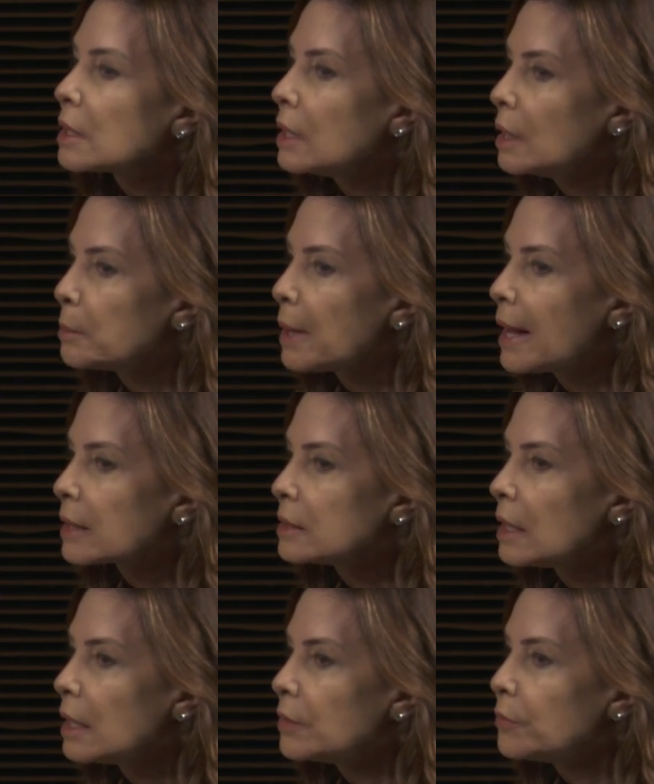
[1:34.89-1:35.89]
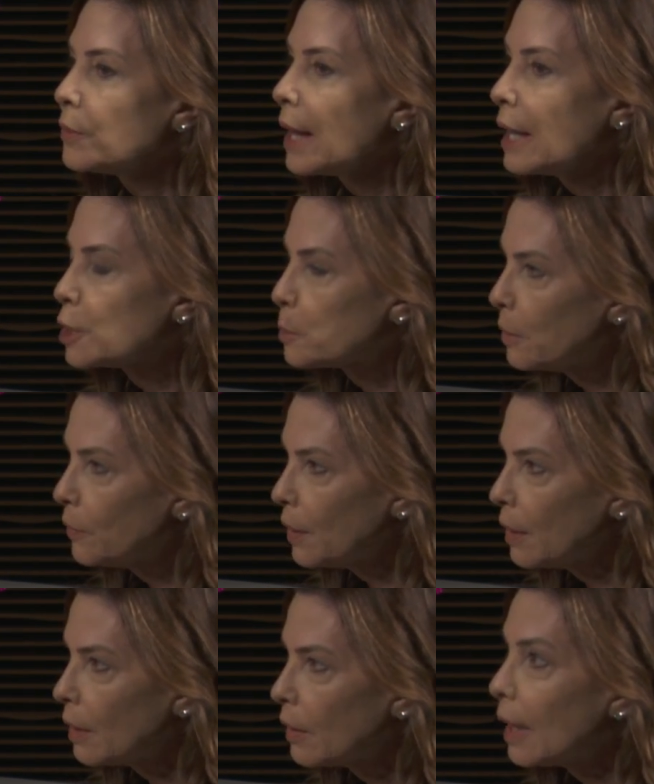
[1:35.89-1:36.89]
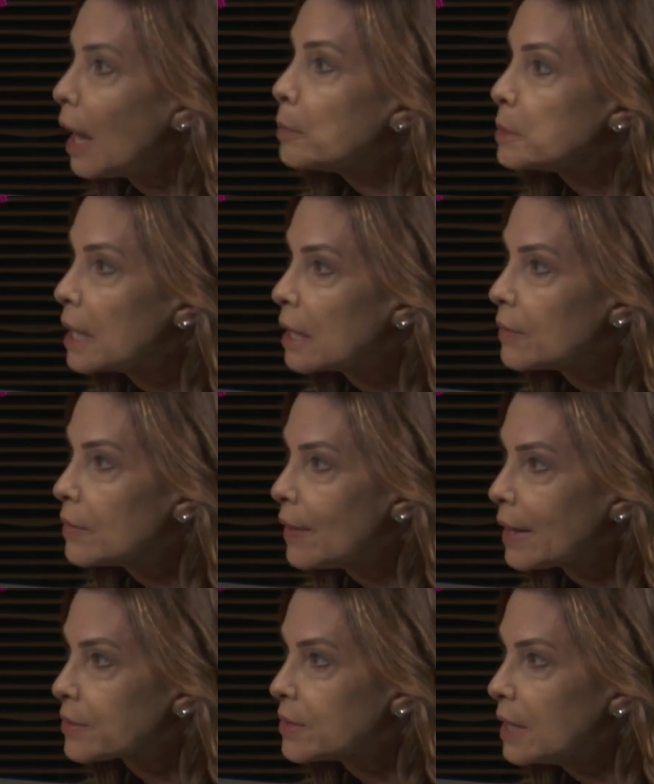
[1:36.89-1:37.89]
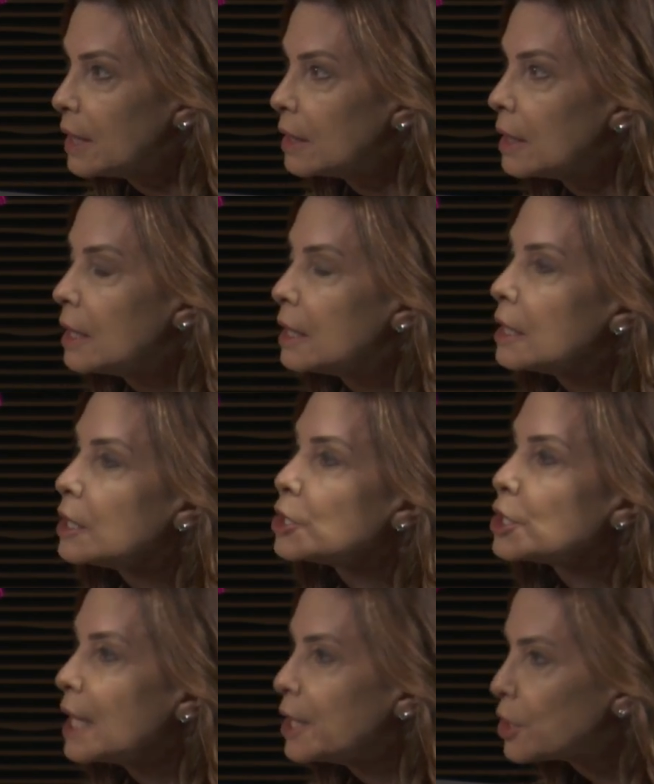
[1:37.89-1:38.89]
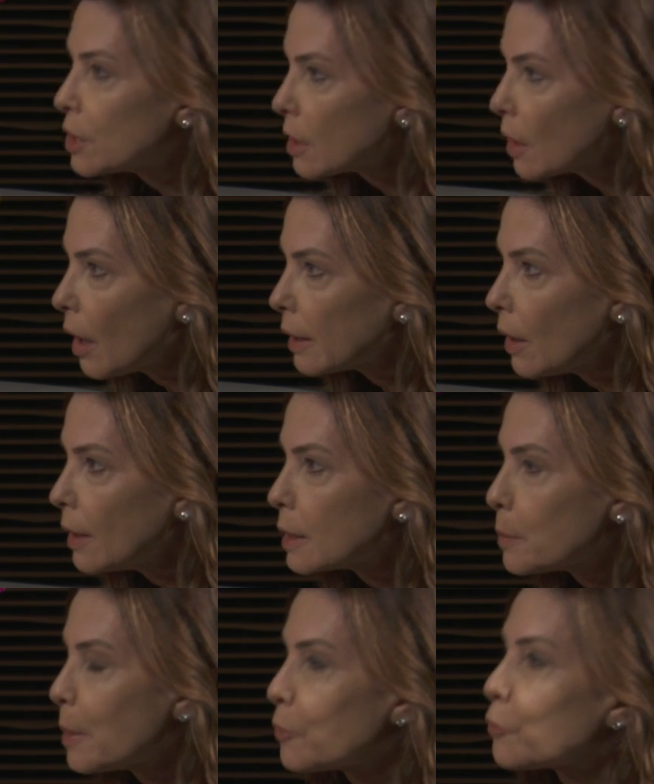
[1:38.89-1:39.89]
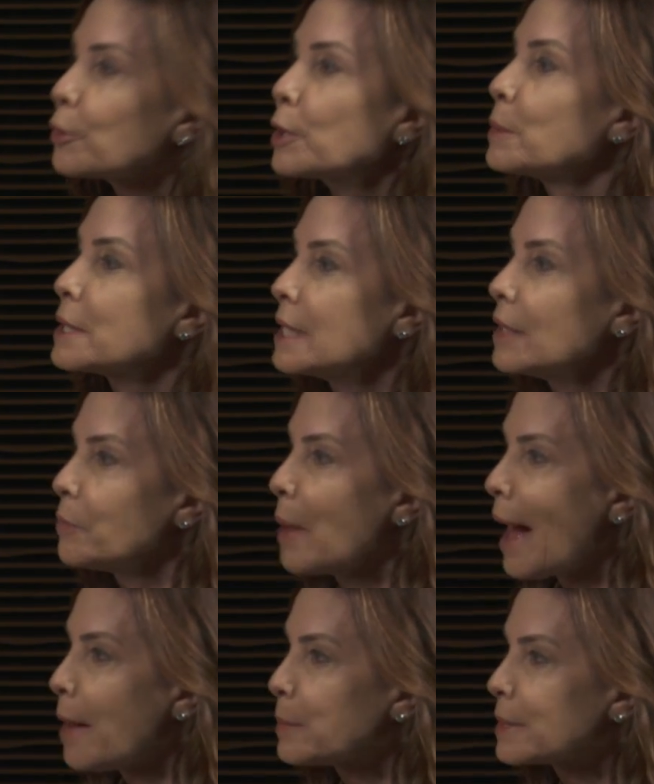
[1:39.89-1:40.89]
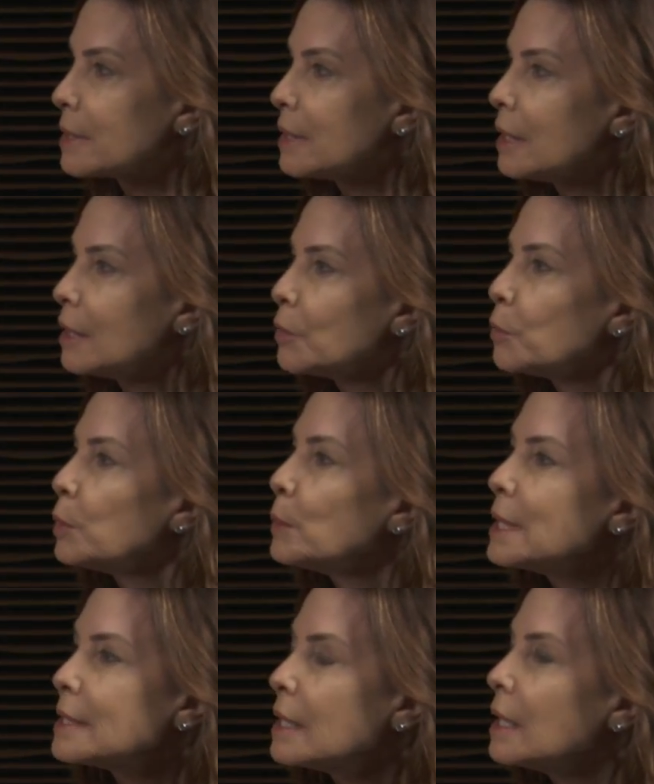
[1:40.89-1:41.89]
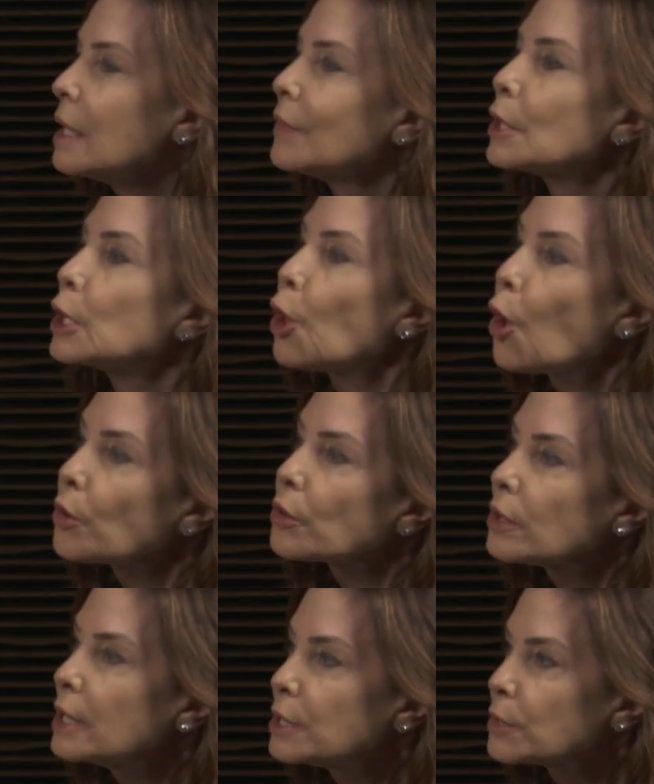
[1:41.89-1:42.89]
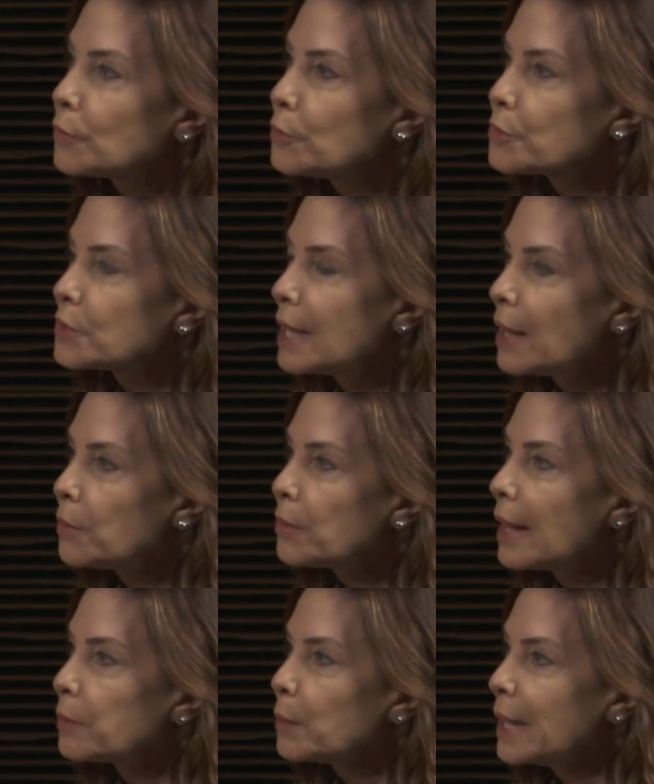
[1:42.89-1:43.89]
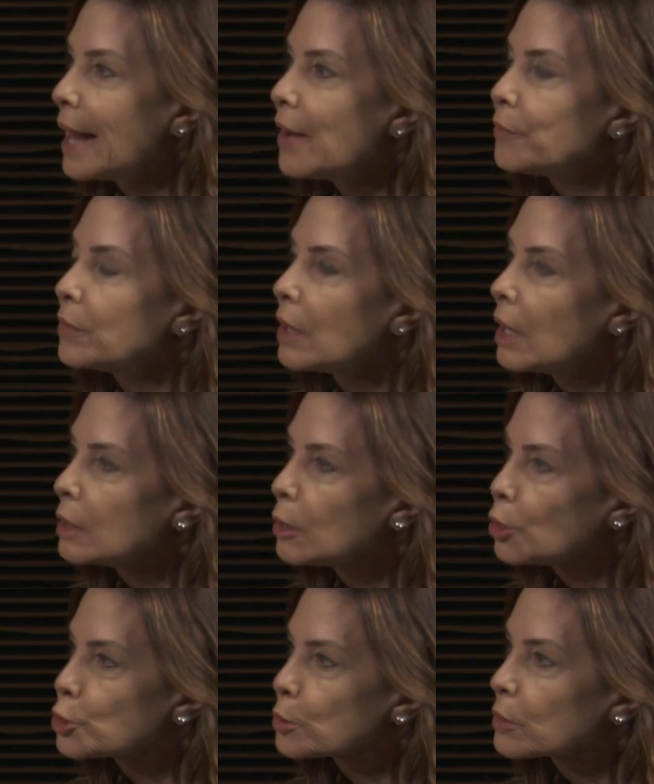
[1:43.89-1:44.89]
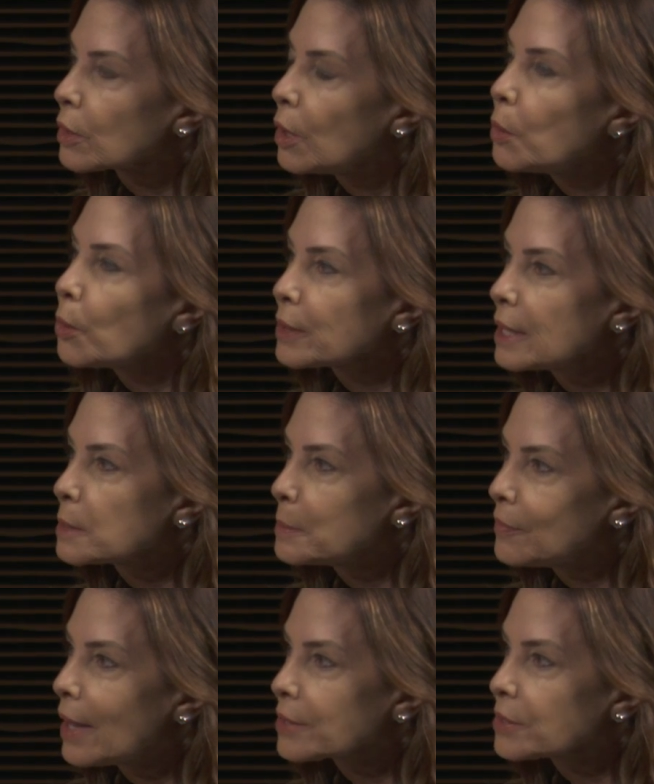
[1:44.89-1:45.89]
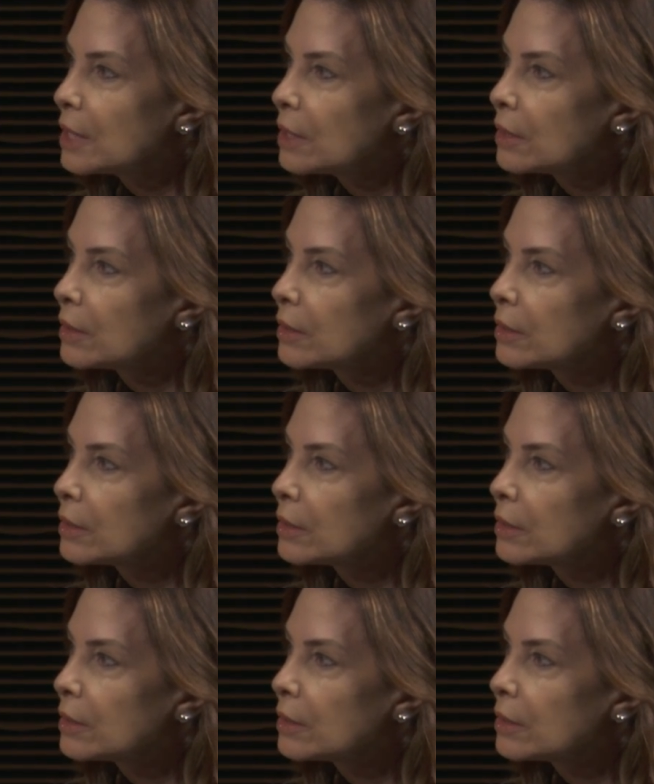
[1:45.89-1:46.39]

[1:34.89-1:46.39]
at the impact of HPV, the uptake of the vaccine, changes in guidelines about frequency of PAPs. Will we see even longer intervals now that we have a larger cohort that's been vaccinated?